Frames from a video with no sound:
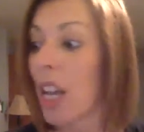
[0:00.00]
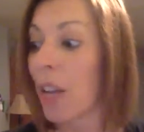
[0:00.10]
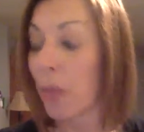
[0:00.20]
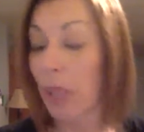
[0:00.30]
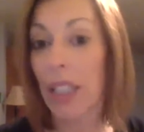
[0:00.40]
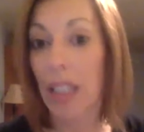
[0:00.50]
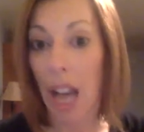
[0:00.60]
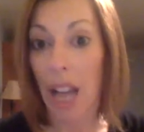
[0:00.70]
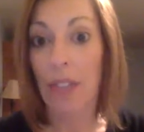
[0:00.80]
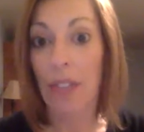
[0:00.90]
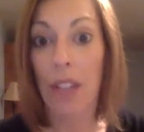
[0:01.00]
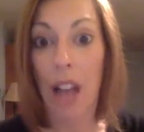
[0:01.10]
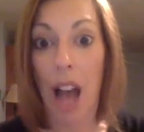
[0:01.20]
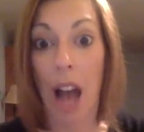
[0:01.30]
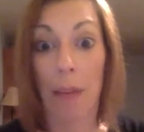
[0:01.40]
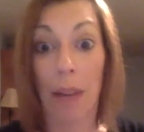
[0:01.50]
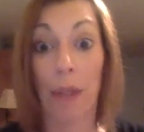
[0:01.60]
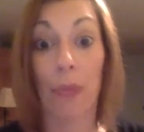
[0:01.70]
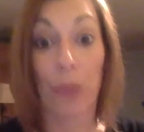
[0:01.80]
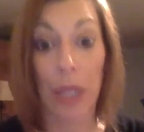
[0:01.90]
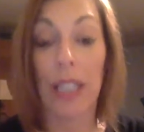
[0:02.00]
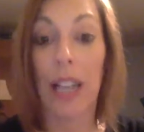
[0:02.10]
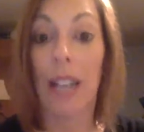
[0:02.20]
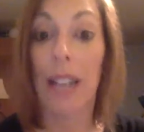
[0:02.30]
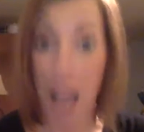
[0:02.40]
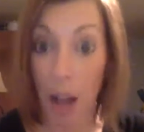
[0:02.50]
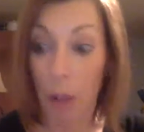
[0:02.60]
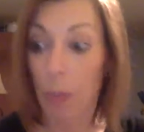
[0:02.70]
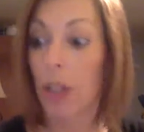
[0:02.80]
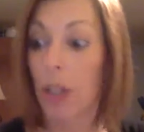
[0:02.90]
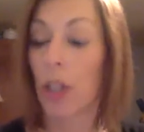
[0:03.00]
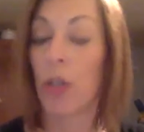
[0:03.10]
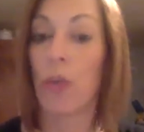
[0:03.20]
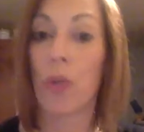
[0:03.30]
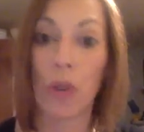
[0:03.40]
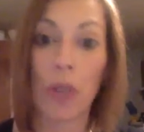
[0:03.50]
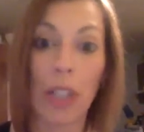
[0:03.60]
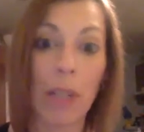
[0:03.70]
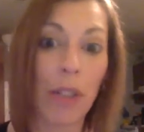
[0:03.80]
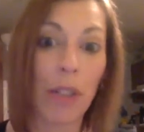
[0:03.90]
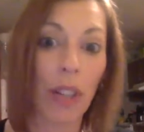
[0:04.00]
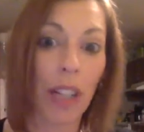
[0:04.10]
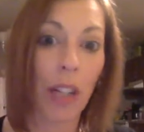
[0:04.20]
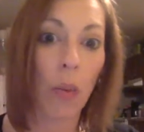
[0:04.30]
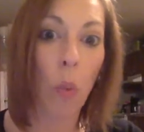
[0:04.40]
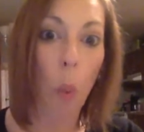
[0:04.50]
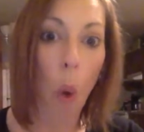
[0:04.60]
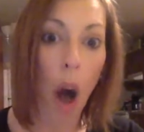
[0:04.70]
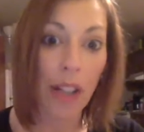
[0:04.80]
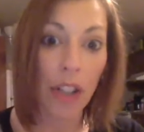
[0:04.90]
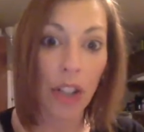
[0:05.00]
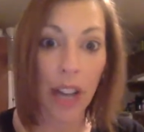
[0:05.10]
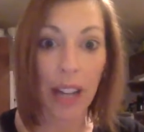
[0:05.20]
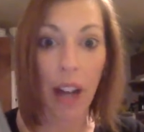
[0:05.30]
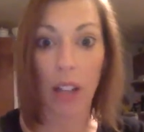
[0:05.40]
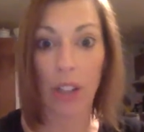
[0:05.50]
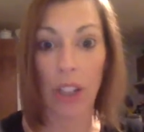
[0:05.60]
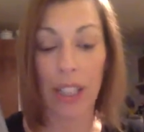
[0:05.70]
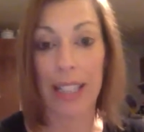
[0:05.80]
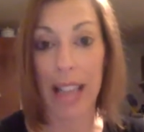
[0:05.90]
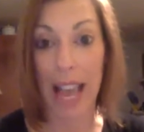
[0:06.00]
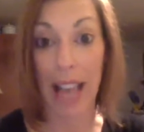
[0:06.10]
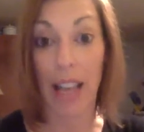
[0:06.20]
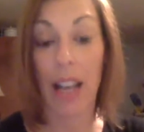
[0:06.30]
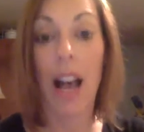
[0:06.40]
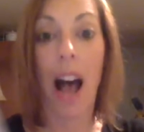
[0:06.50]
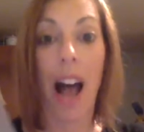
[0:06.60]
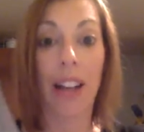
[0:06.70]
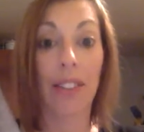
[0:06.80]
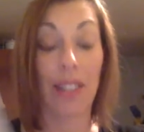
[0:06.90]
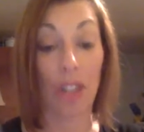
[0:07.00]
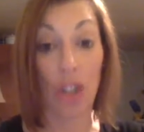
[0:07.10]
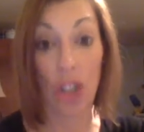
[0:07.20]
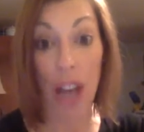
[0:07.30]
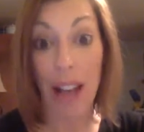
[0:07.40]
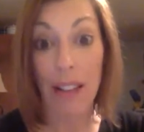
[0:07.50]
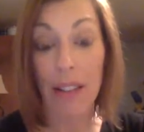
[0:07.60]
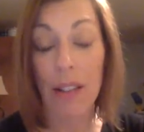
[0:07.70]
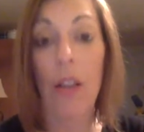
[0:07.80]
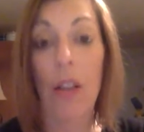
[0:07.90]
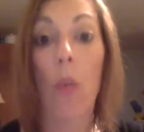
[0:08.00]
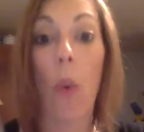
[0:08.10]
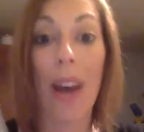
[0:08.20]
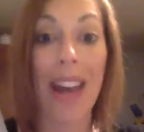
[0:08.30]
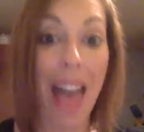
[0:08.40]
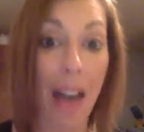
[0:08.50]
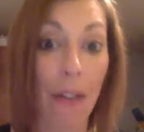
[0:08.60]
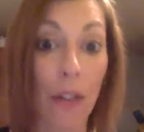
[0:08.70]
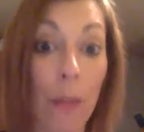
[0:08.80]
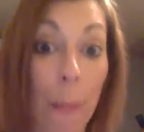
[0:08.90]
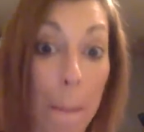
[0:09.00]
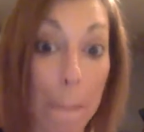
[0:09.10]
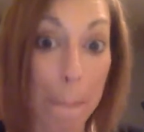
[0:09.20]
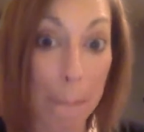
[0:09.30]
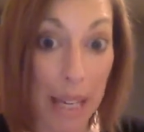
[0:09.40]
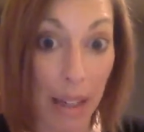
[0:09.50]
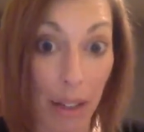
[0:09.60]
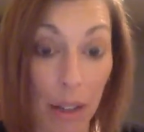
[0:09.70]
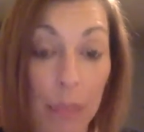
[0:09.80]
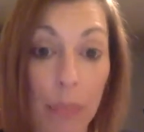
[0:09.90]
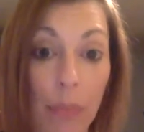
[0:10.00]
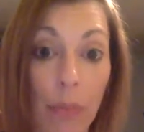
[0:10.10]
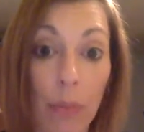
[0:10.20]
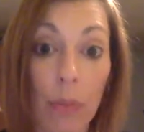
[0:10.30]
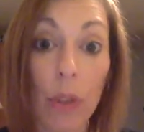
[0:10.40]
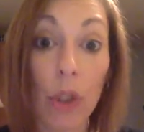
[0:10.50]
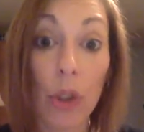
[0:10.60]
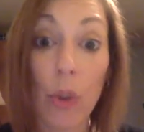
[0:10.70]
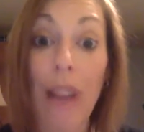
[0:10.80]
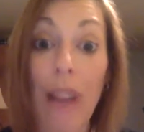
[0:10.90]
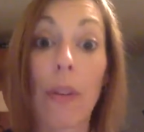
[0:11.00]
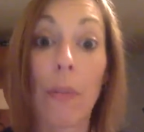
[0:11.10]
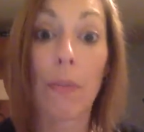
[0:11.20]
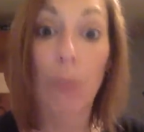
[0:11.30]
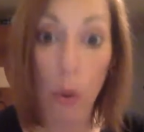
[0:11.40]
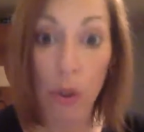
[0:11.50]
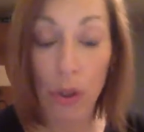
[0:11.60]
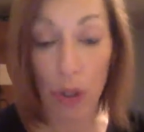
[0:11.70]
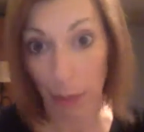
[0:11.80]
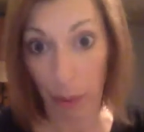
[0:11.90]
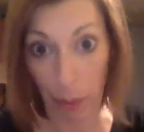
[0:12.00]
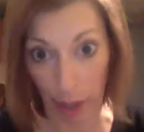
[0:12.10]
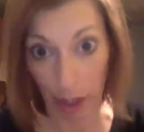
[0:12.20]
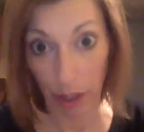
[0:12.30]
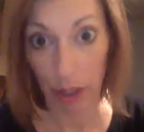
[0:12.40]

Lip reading: really does. It really does help. You do need to be drinking 1 Shakeology a day. I suggest whatever meal you have the most trouble with,